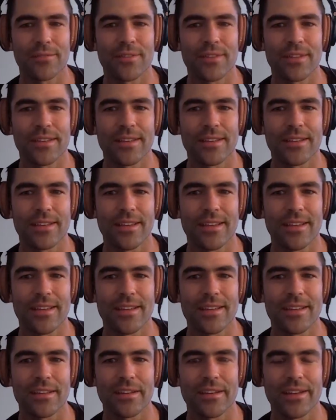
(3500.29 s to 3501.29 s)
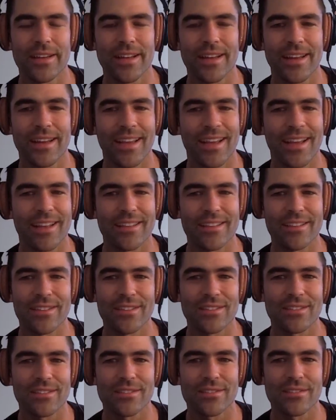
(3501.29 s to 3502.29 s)
And, you know, I kind of had
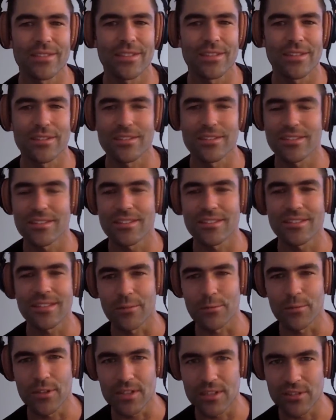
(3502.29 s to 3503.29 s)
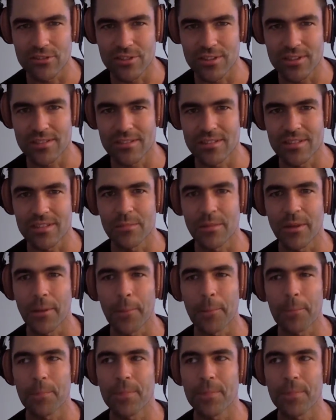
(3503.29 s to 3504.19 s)
this, you know, this is going to sound really cheesy, but